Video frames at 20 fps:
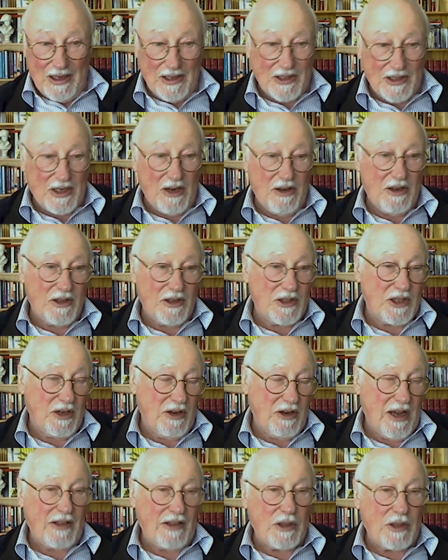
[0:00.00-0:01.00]
So
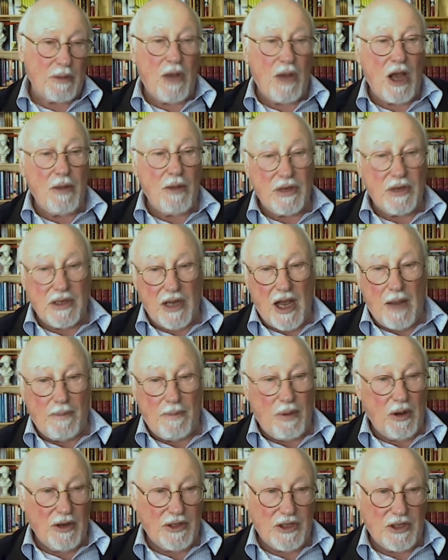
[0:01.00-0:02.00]
at the moment, our
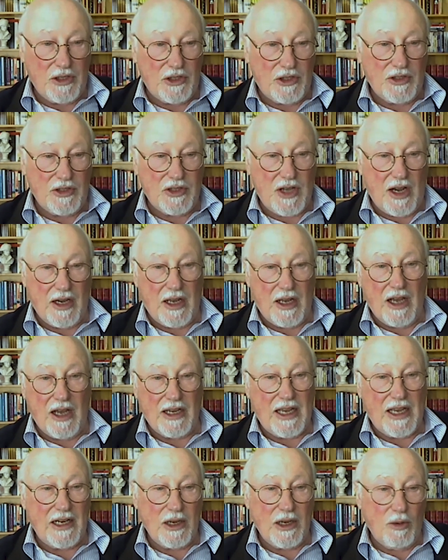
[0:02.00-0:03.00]
politicians are
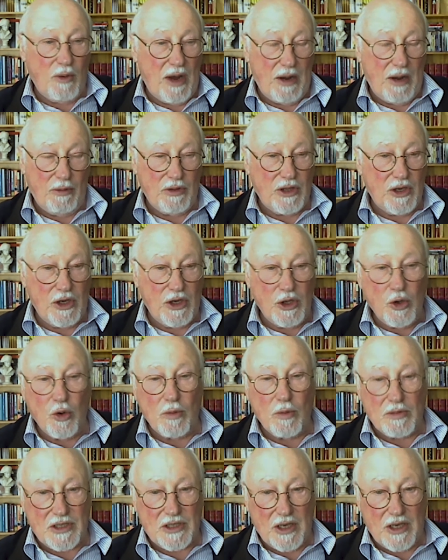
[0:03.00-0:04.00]
getting away with
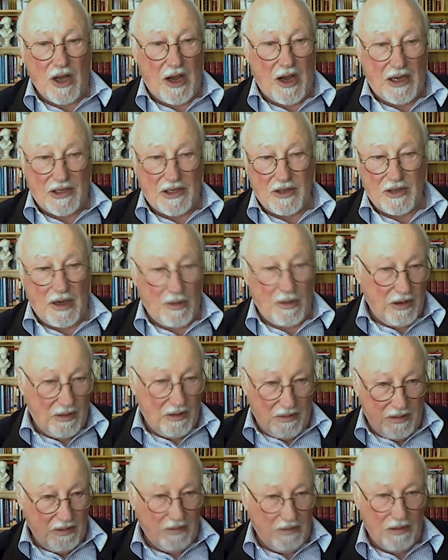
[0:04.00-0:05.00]
enormous lies.
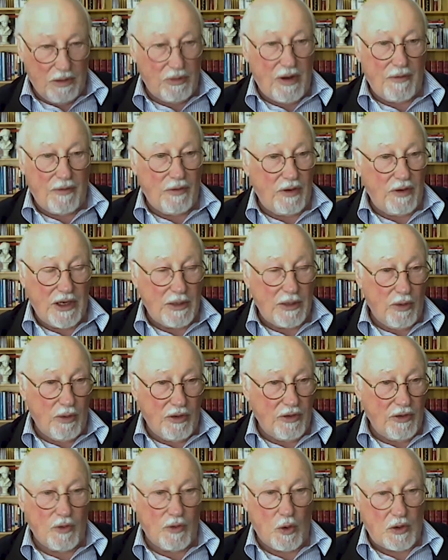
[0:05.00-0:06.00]
The referendum
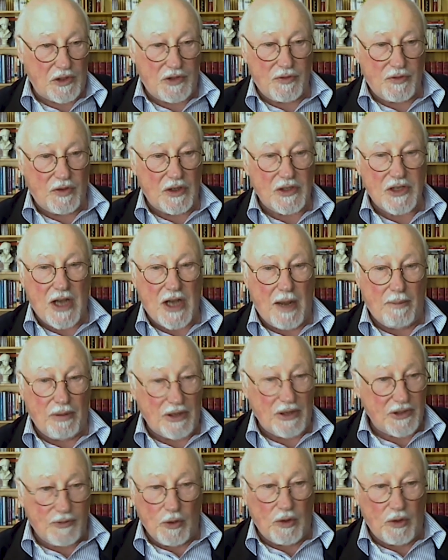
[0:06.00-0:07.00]
on the voice, for
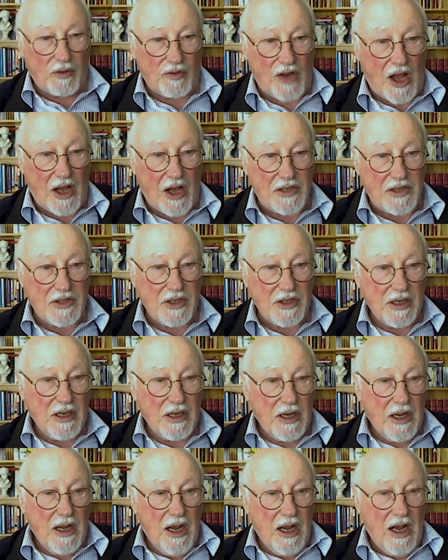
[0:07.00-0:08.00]
example, is full of lies,
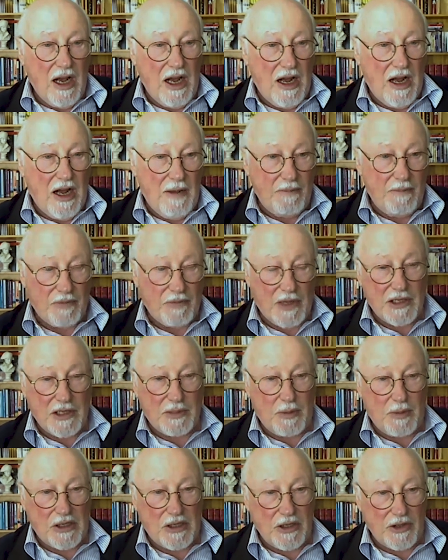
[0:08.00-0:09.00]

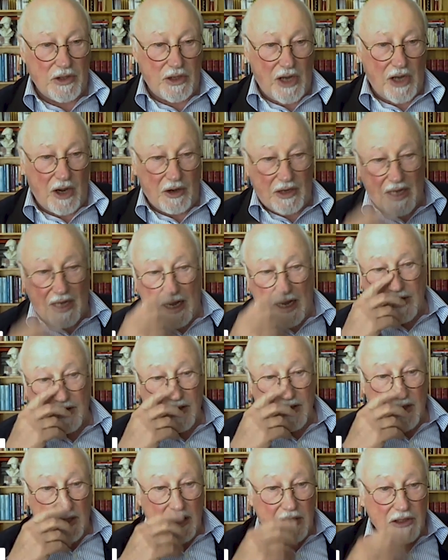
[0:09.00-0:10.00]
especially the no
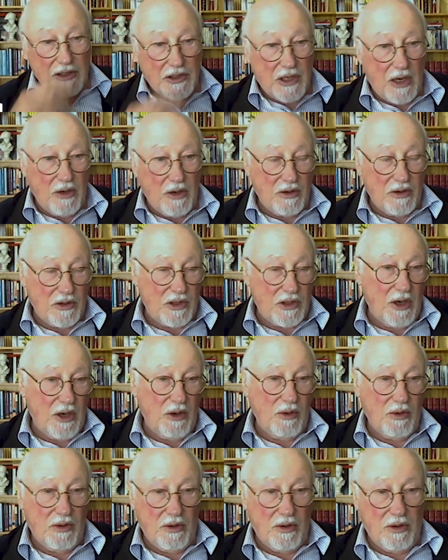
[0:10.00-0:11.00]
case. So
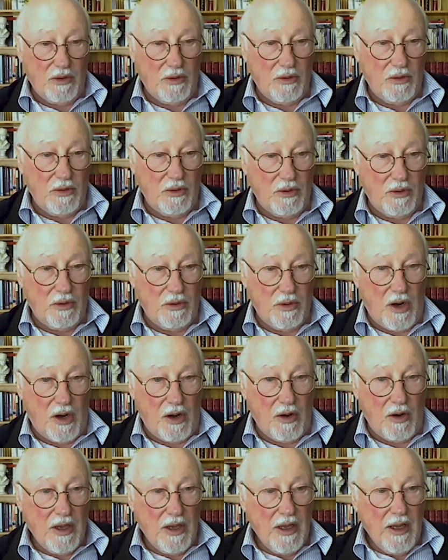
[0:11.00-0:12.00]

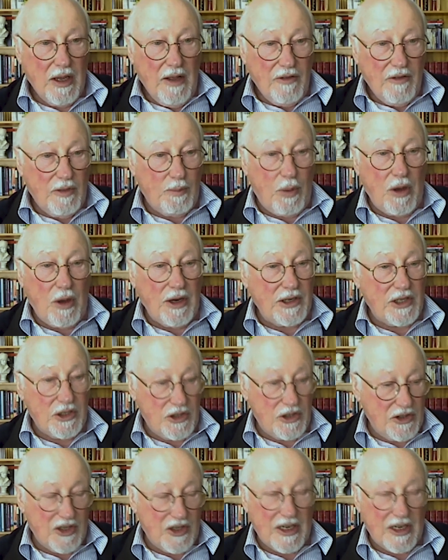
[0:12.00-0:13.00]
the
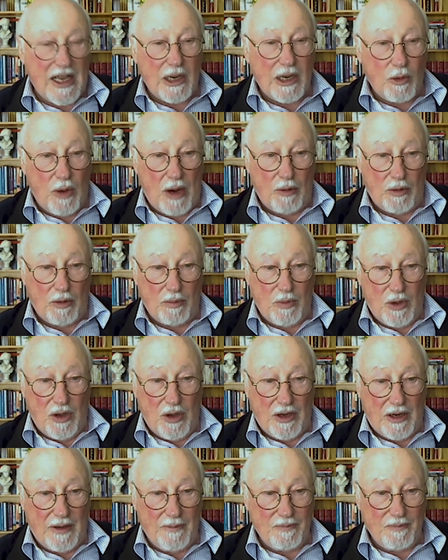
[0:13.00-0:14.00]
politicians are getting away with
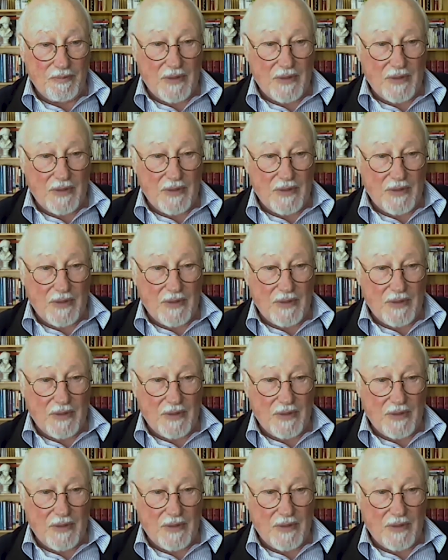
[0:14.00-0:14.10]
murder.